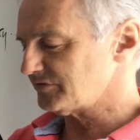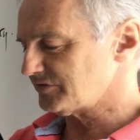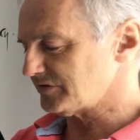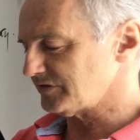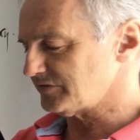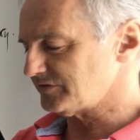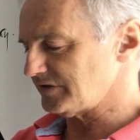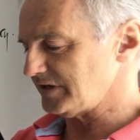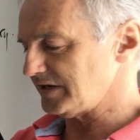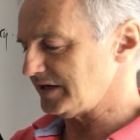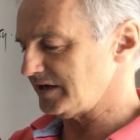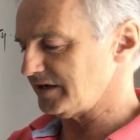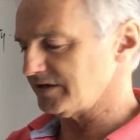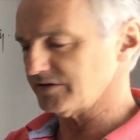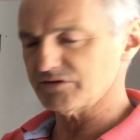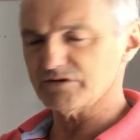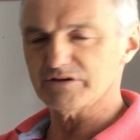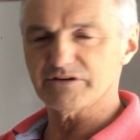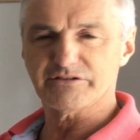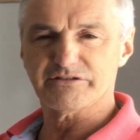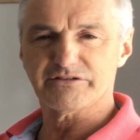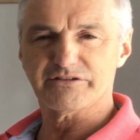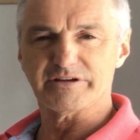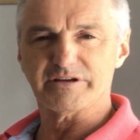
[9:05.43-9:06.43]
So today I'm going
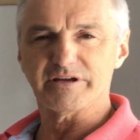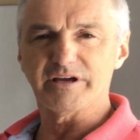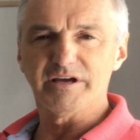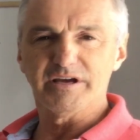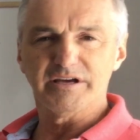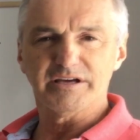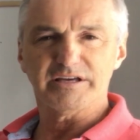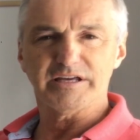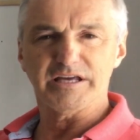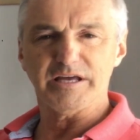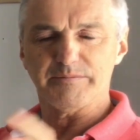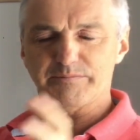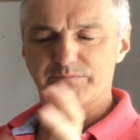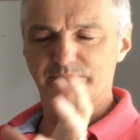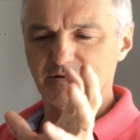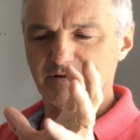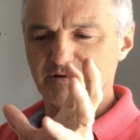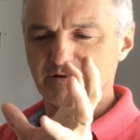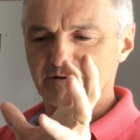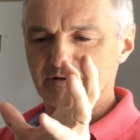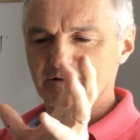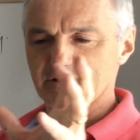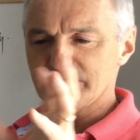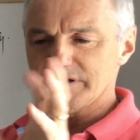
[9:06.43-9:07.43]
to keep
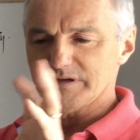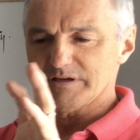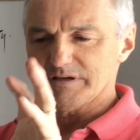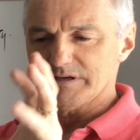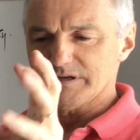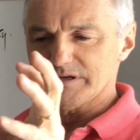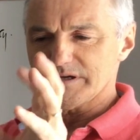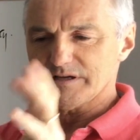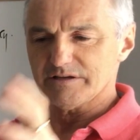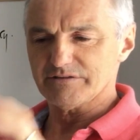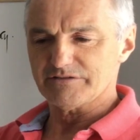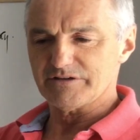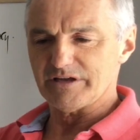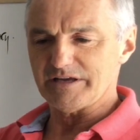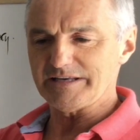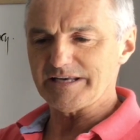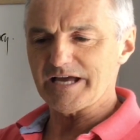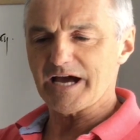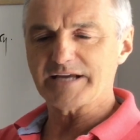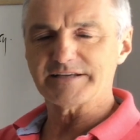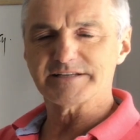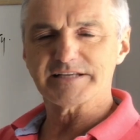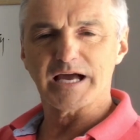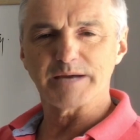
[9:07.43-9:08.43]
I'll say
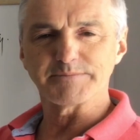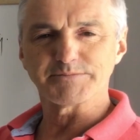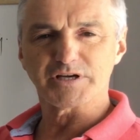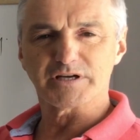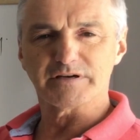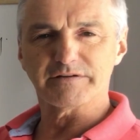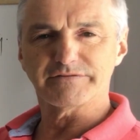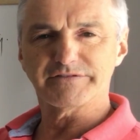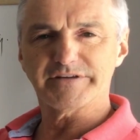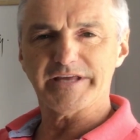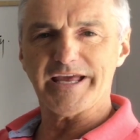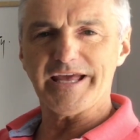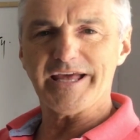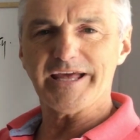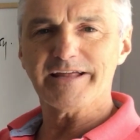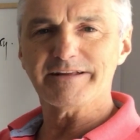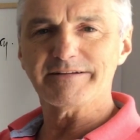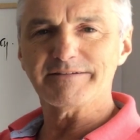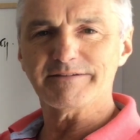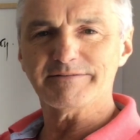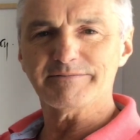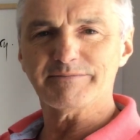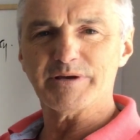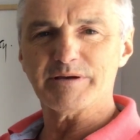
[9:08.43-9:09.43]
9 times out of
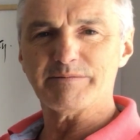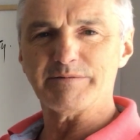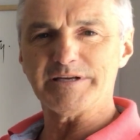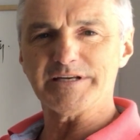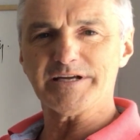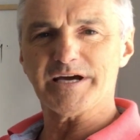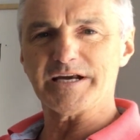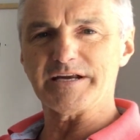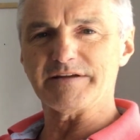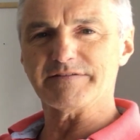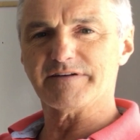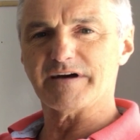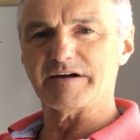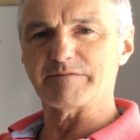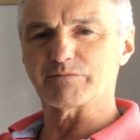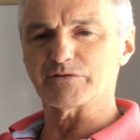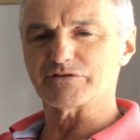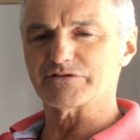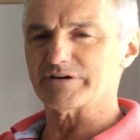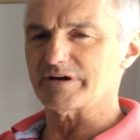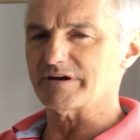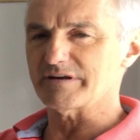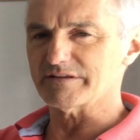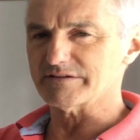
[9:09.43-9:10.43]
10, maybe
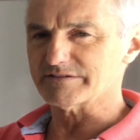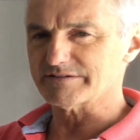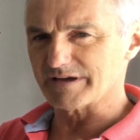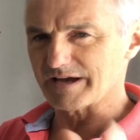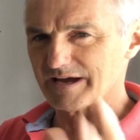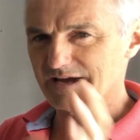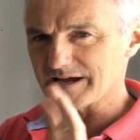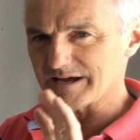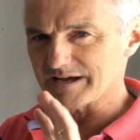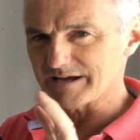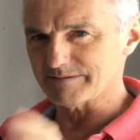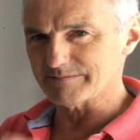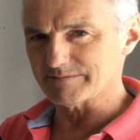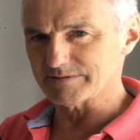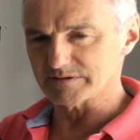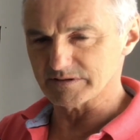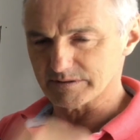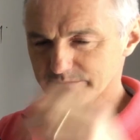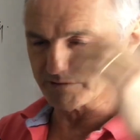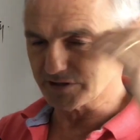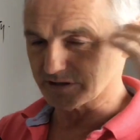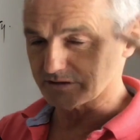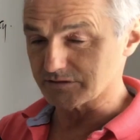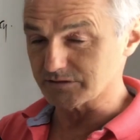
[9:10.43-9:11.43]
95% of the time.
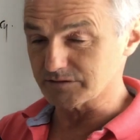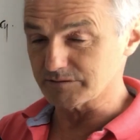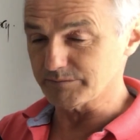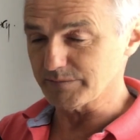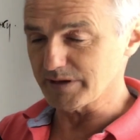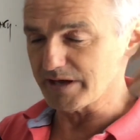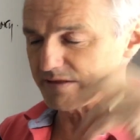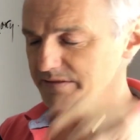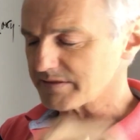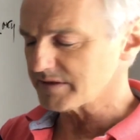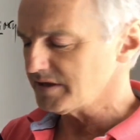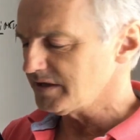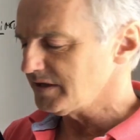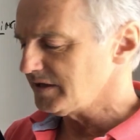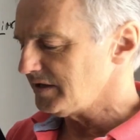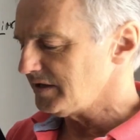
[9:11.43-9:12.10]
I'm not good in math.